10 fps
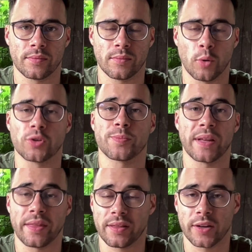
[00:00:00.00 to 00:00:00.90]
We will
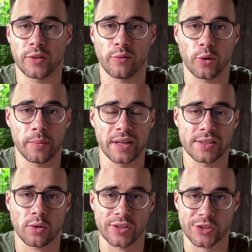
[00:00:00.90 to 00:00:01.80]
spend 30 to 40 minutes
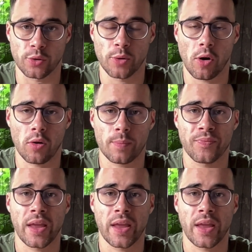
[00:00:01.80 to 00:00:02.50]
on a Zoom call.